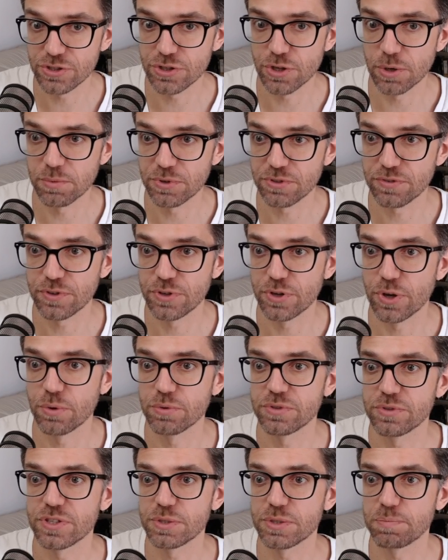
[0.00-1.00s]
geometry
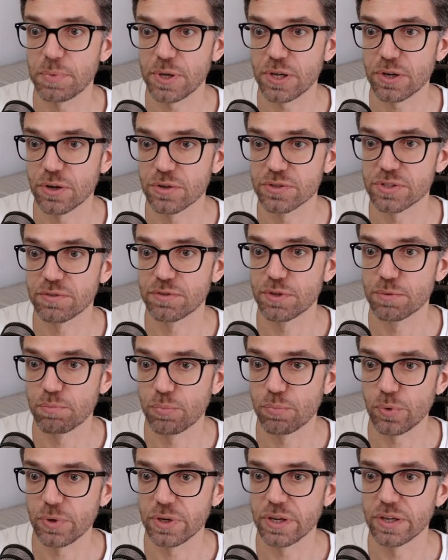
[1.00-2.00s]
nodes is because of the
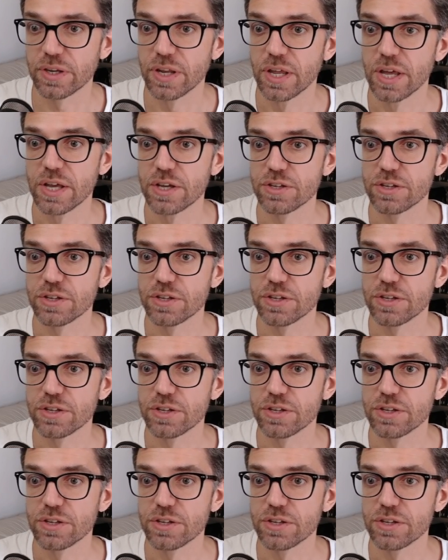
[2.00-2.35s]
Boolean.